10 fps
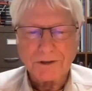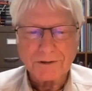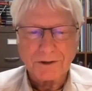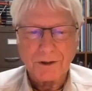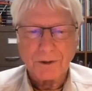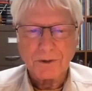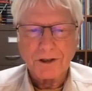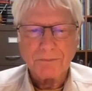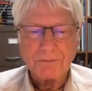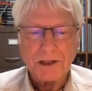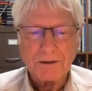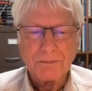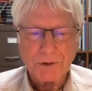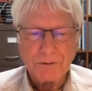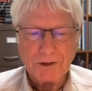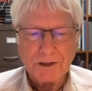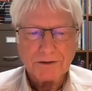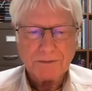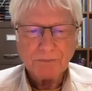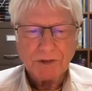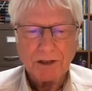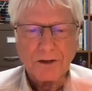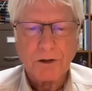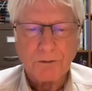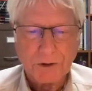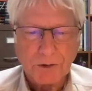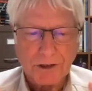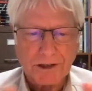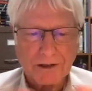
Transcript: So um, get them moving, get it over quick.